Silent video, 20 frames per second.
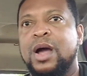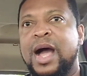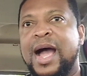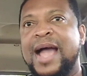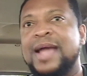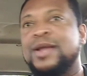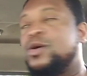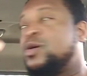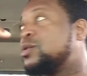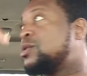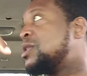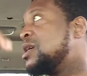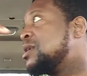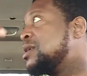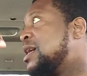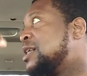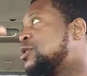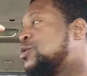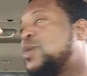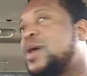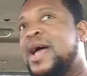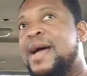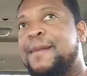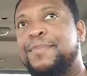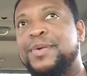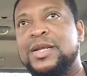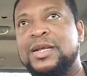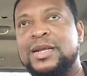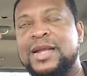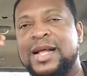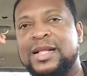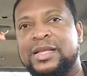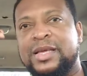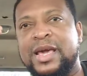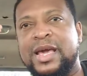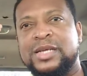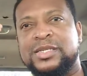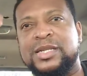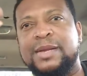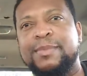I don't think that's what happened in that case.